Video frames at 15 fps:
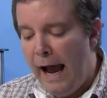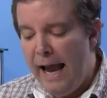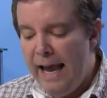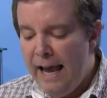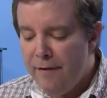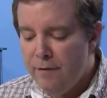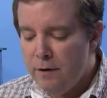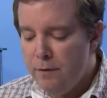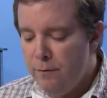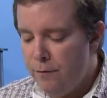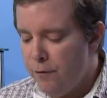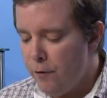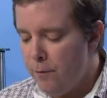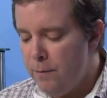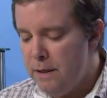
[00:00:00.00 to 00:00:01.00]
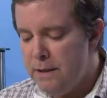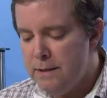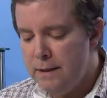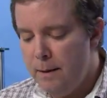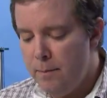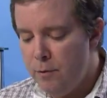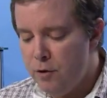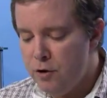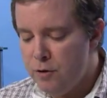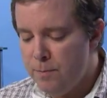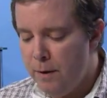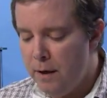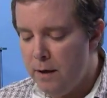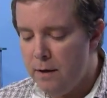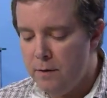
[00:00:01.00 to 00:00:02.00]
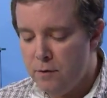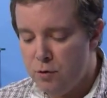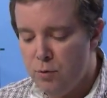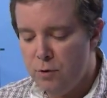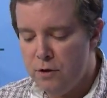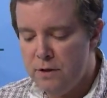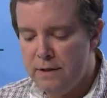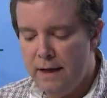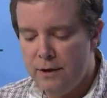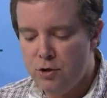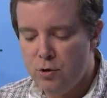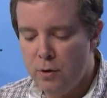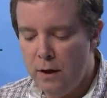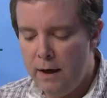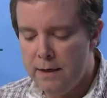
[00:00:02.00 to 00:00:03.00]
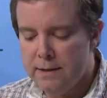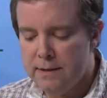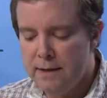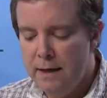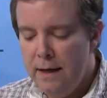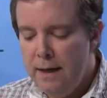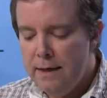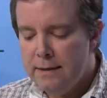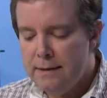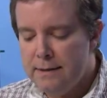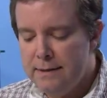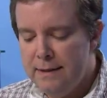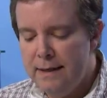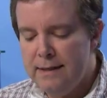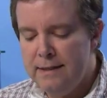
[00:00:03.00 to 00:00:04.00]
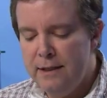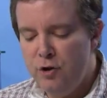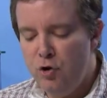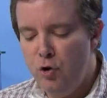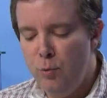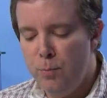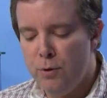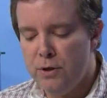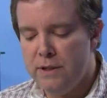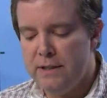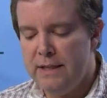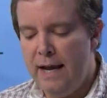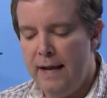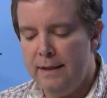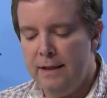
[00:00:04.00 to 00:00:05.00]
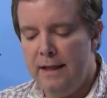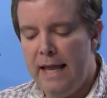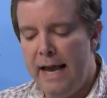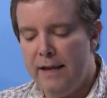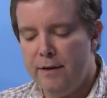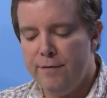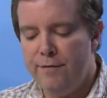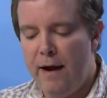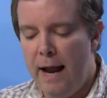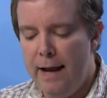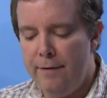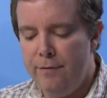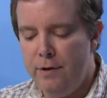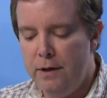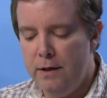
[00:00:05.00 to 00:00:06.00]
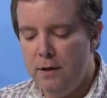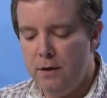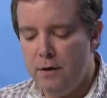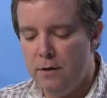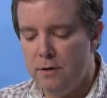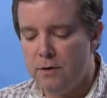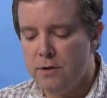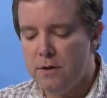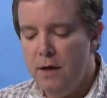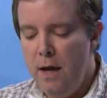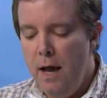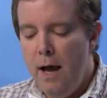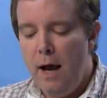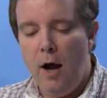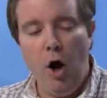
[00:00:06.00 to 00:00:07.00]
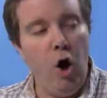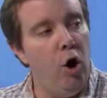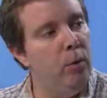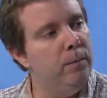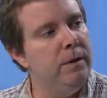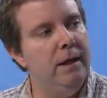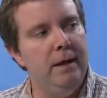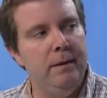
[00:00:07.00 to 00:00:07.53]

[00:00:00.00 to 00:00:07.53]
haven't confirmed these numbers, but sources I trust, 62% the last 5 years, home